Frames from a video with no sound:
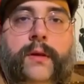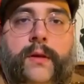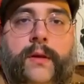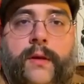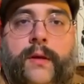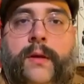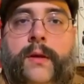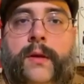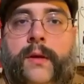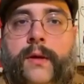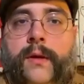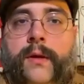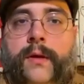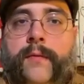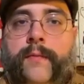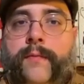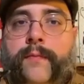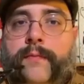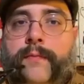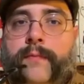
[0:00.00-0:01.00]

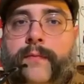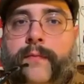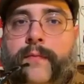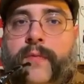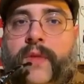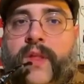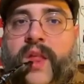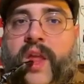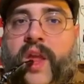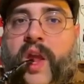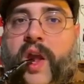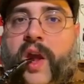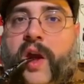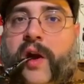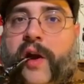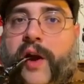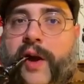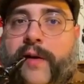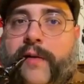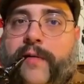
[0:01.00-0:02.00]

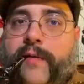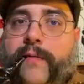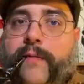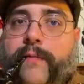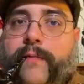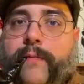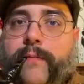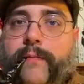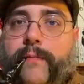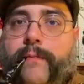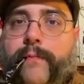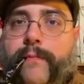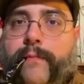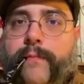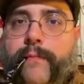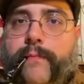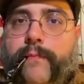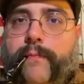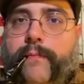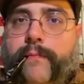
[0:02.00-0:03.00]

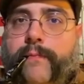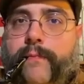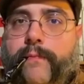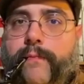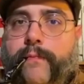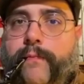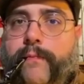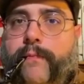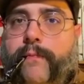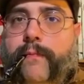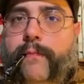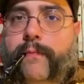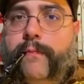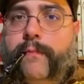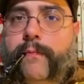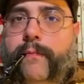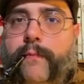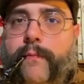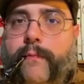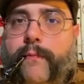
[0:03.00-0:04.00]

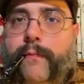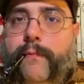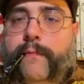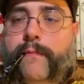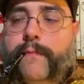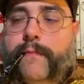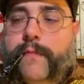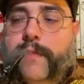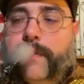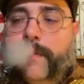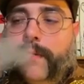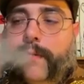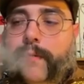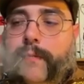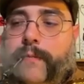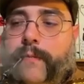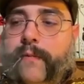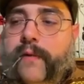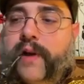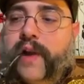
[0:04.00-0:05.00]

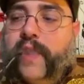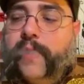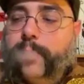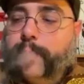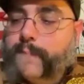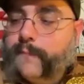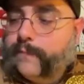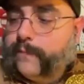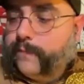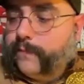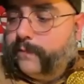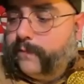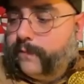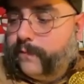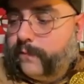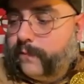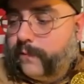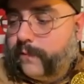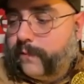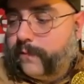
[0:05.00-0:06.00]

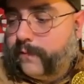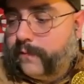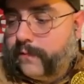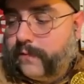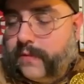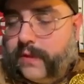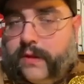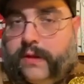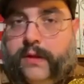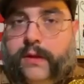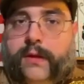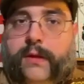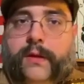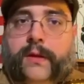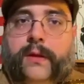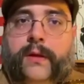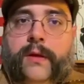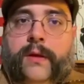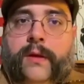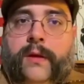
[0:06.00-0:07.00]

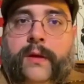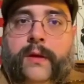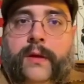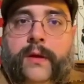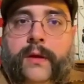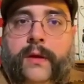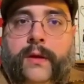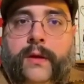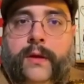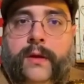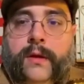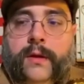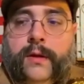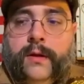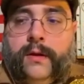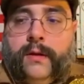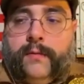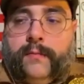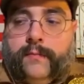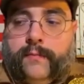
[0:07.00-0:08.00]
The person shown says nothing.